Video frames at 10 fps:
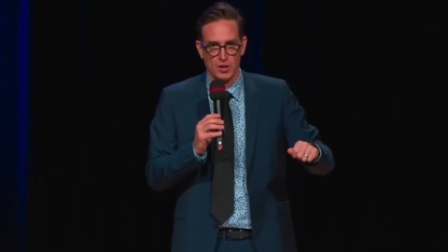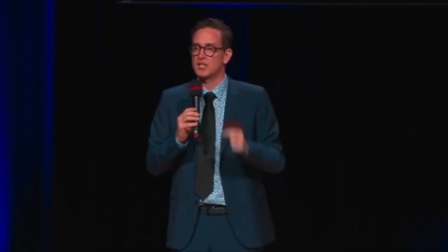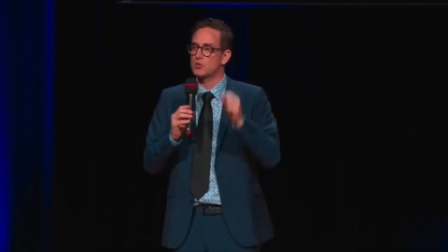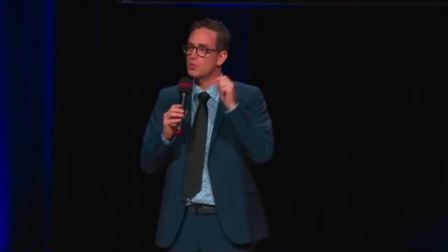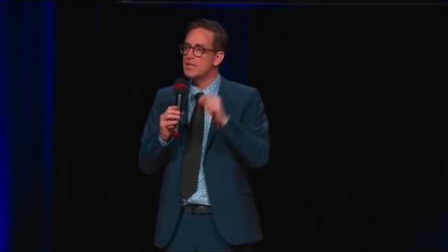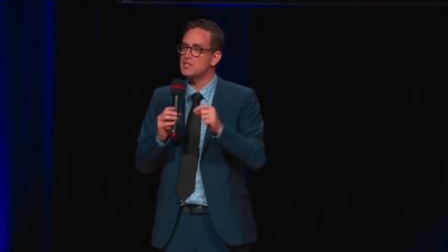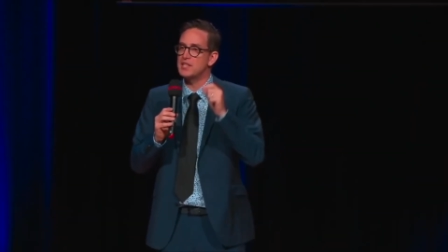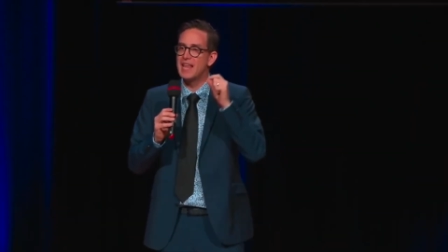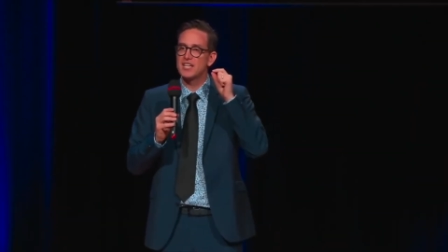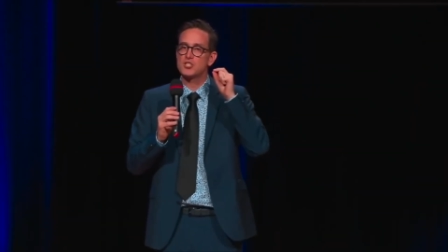And the
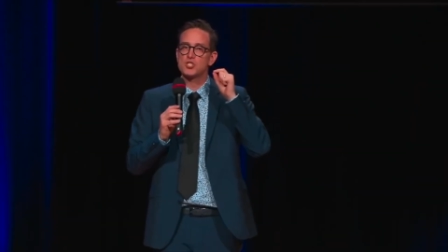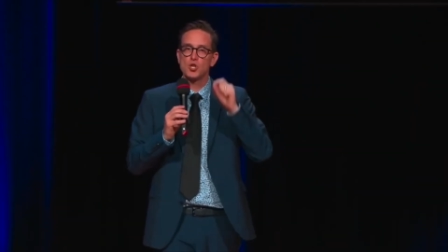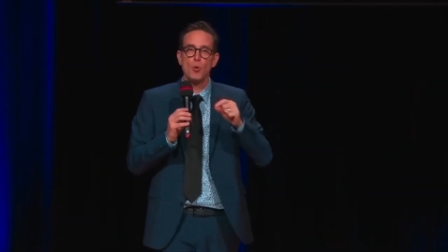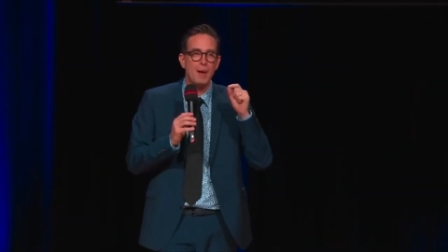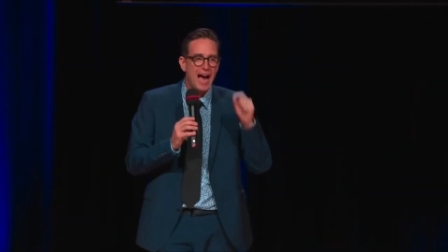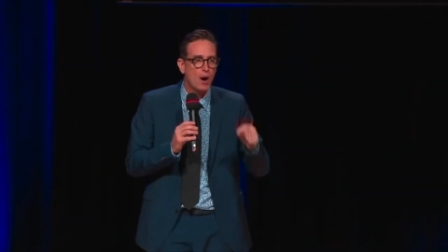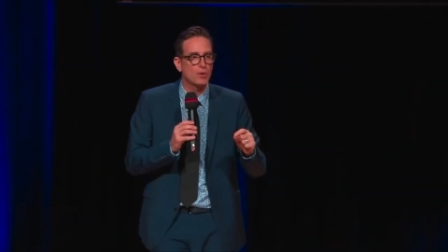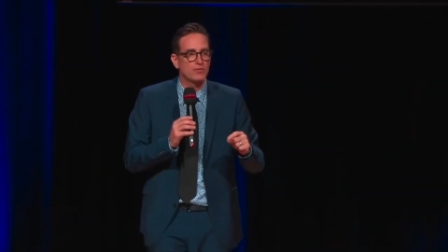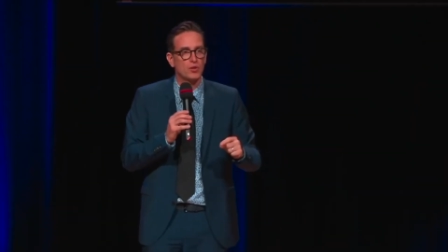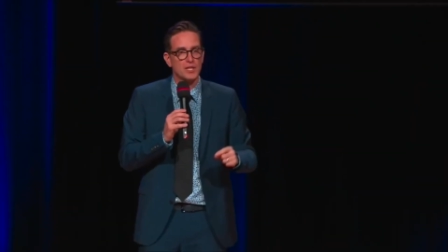reason that is so
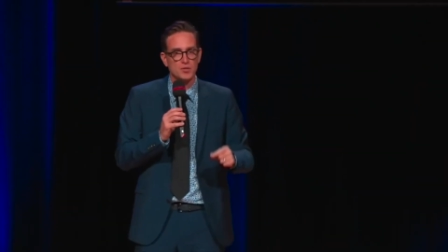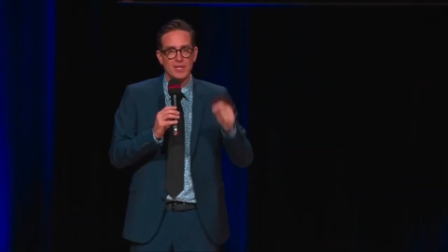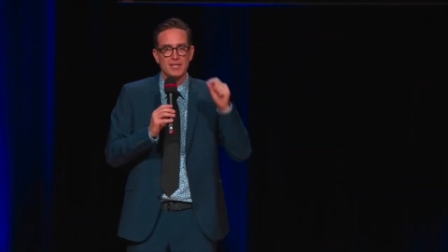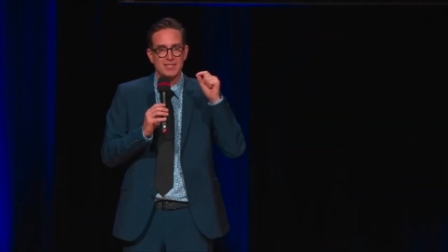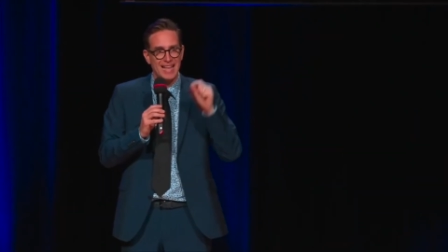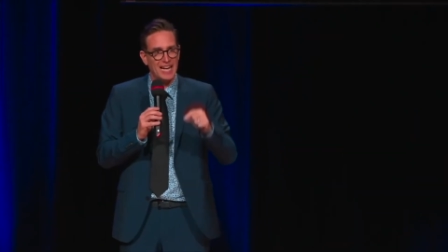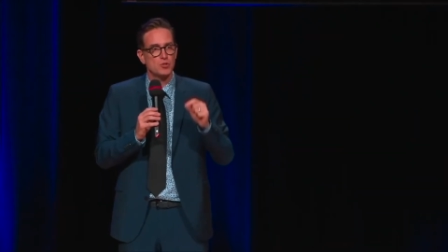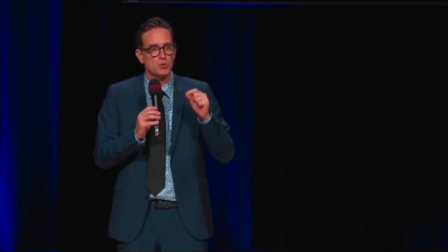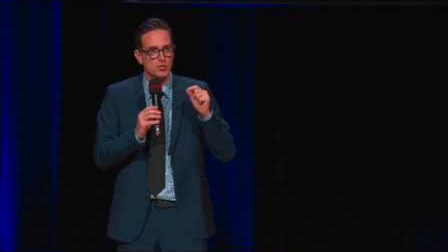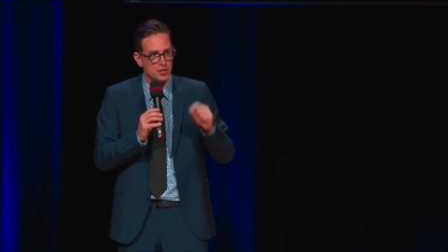powerful is because
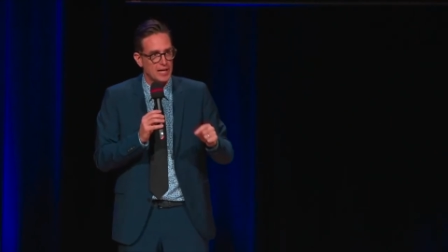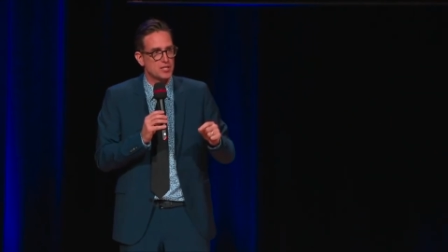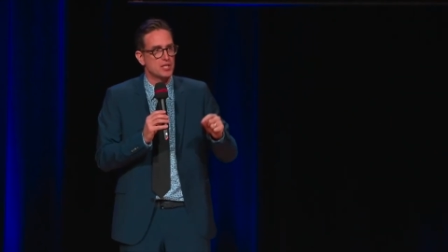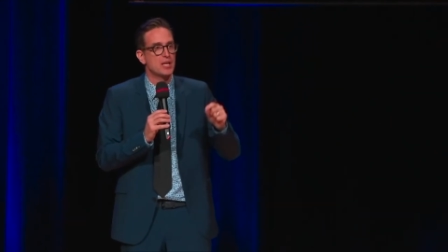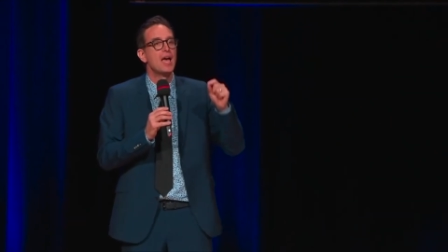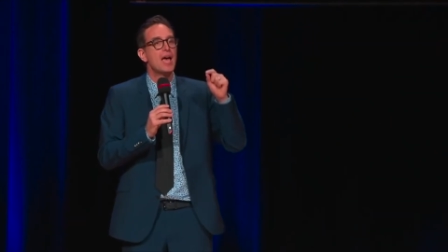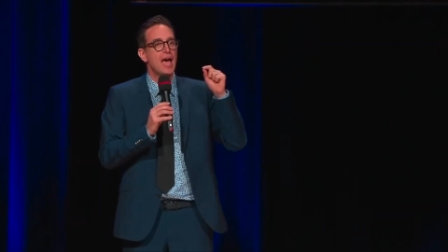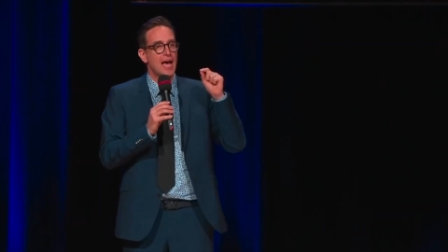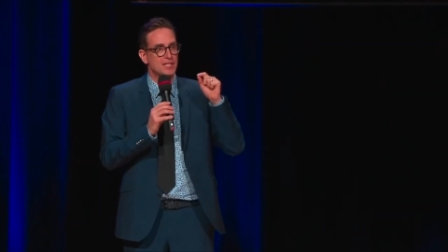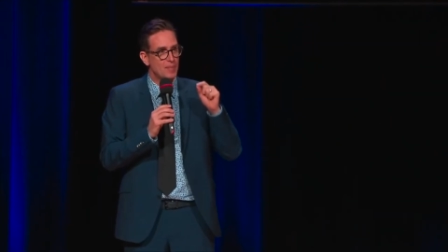natural selection
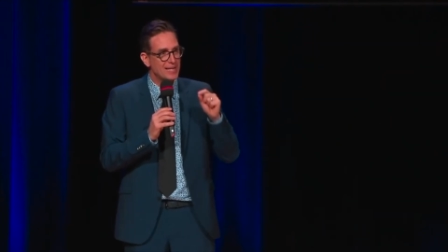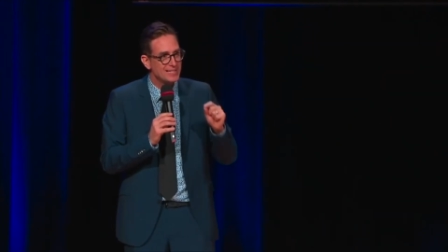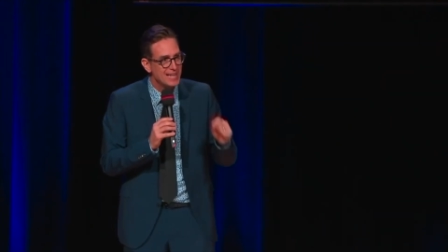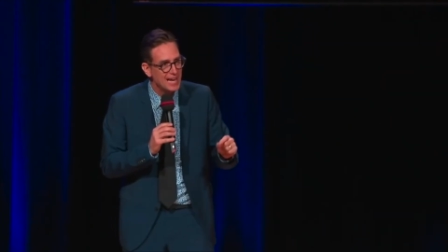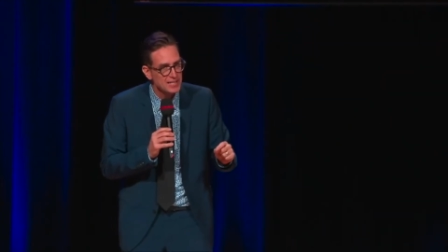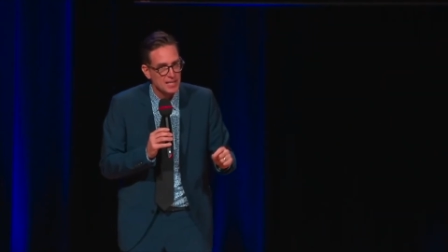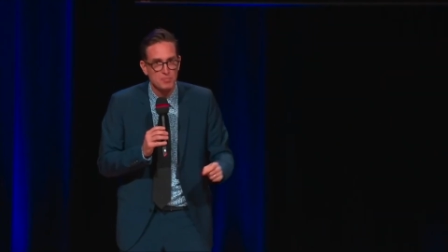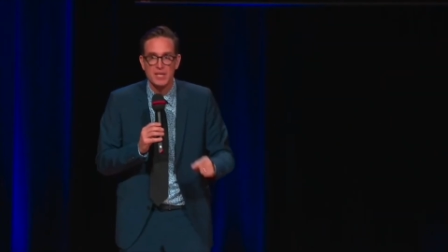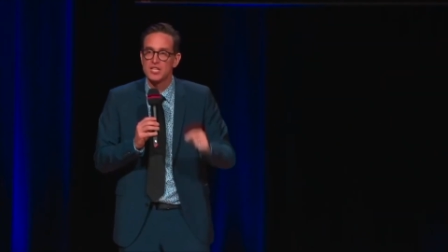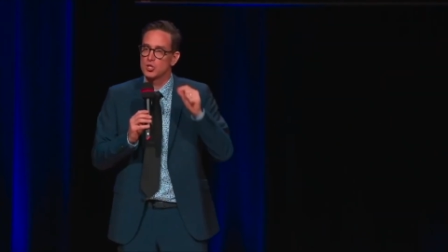has maintained it,
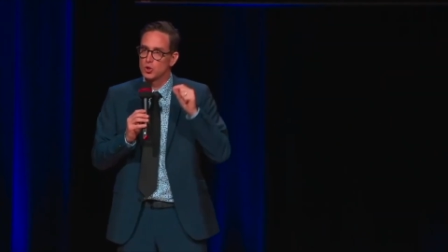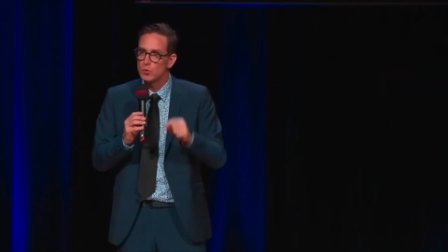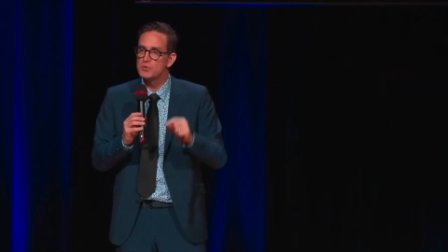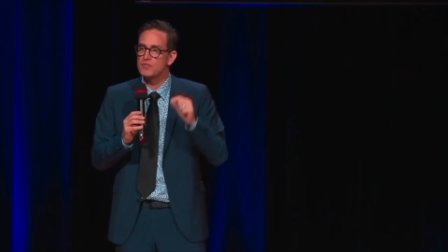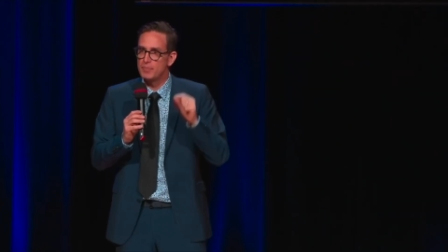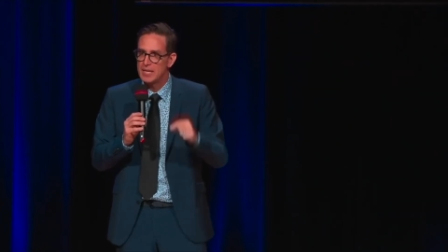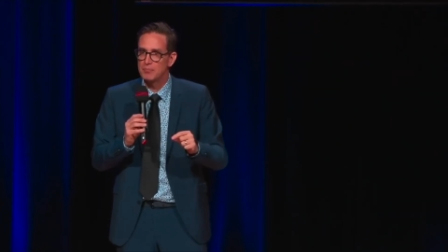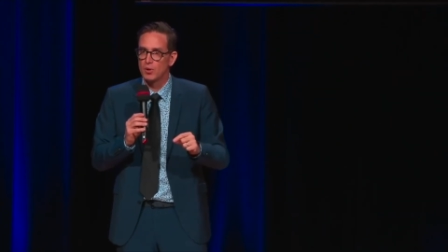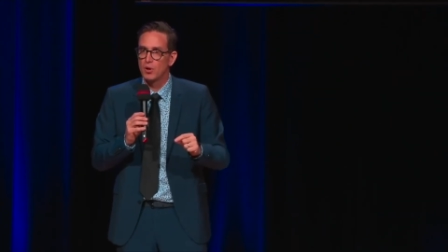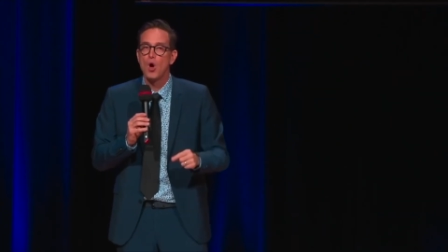because groups of
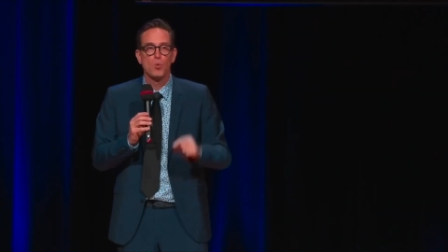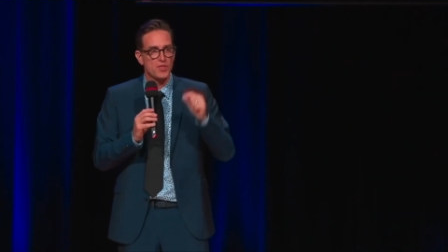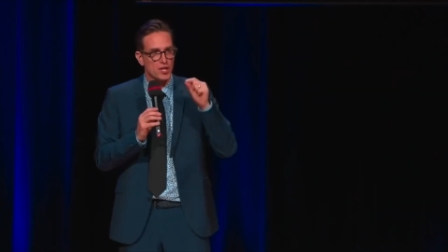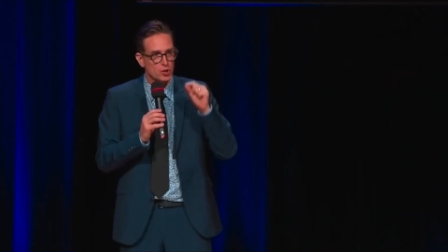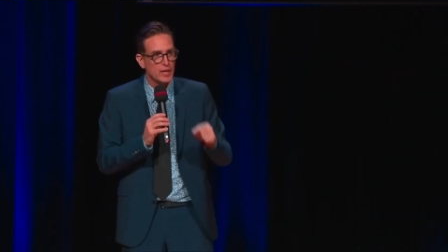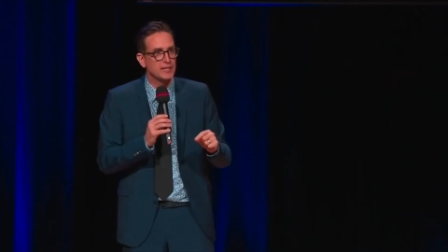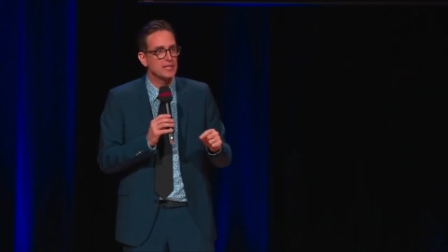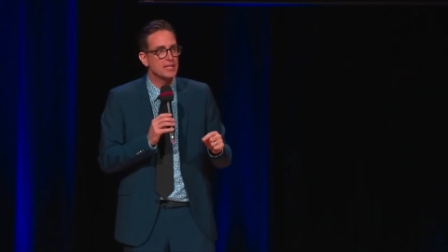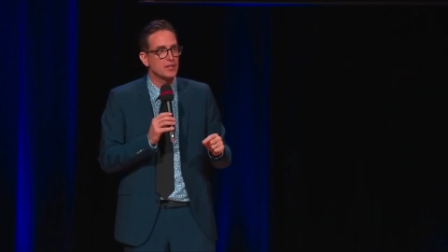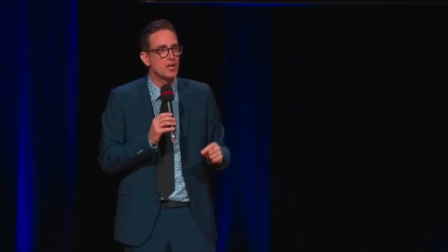people with a great
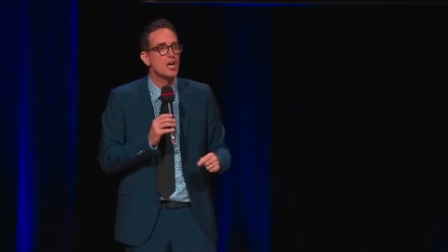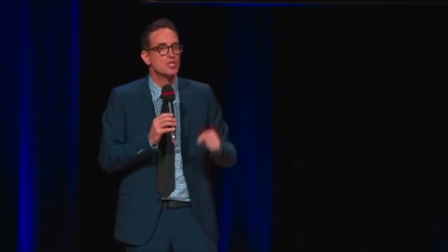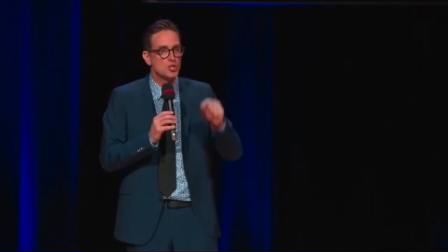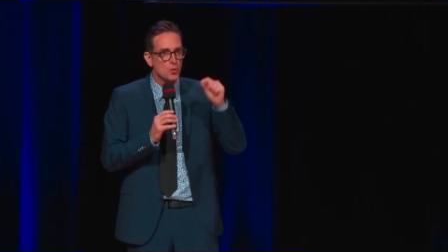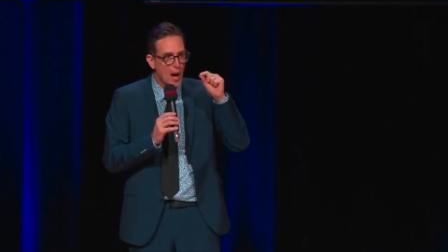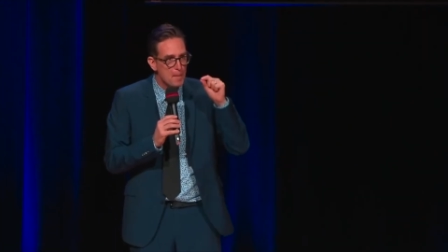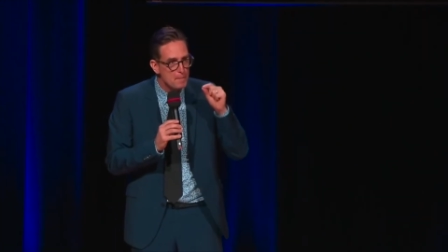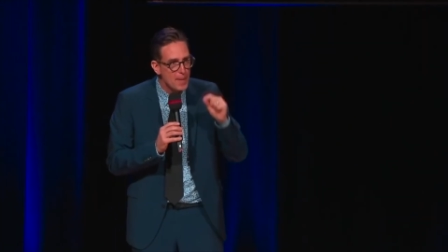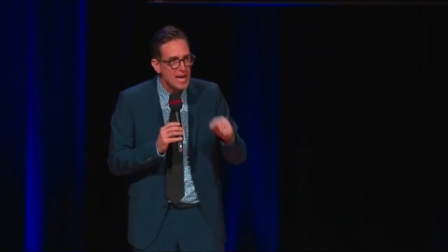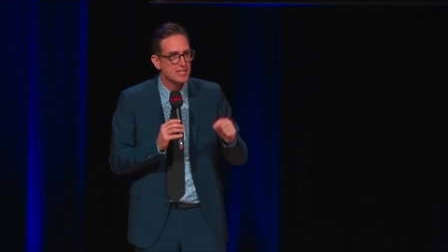leader do
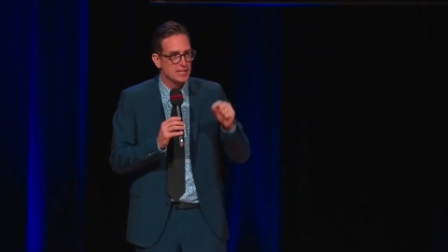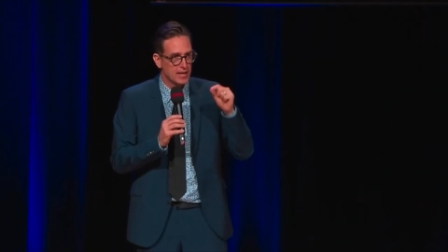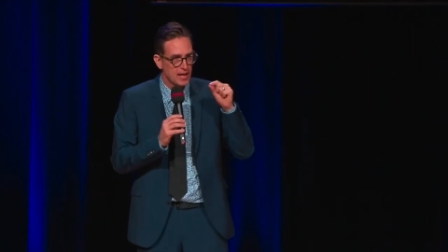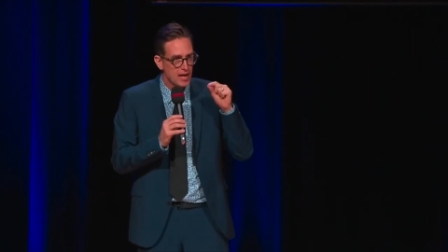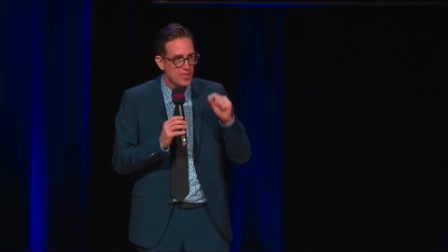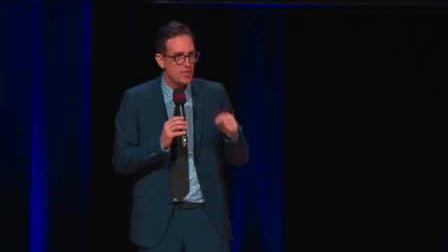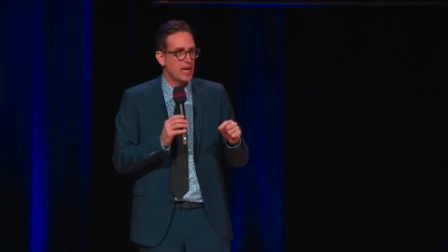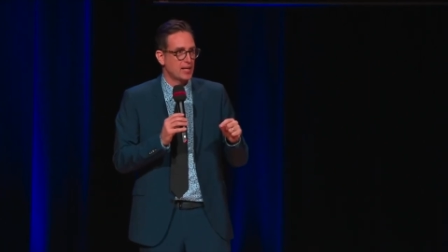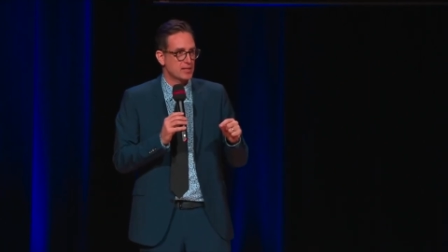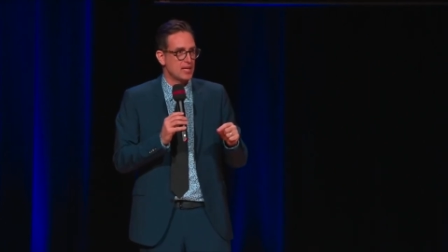amazing
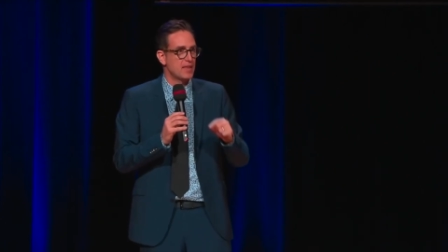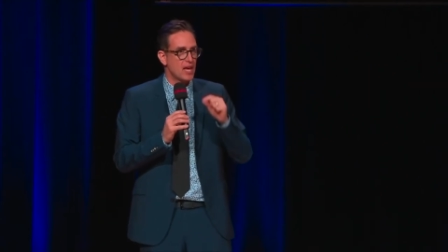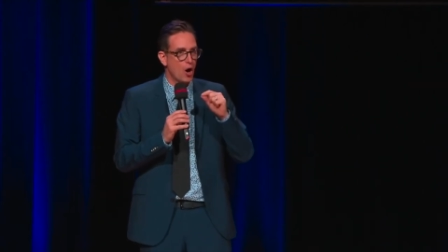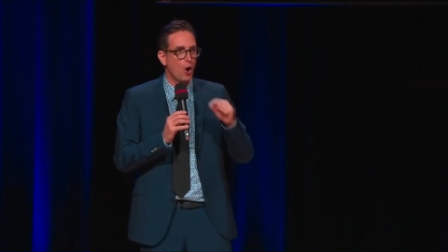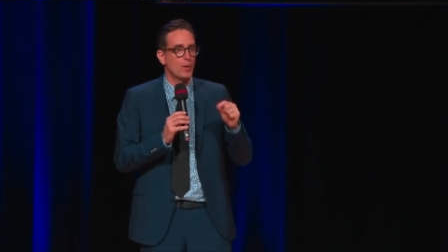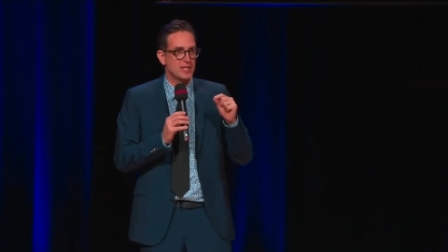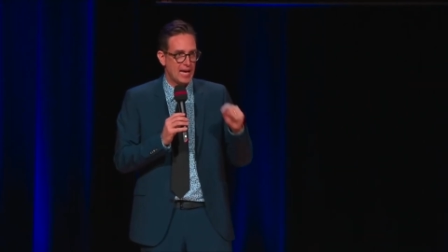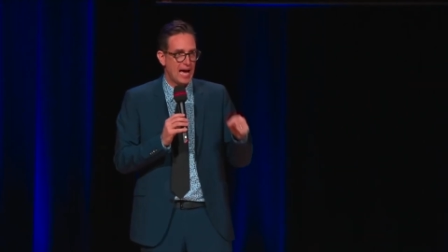things, and they always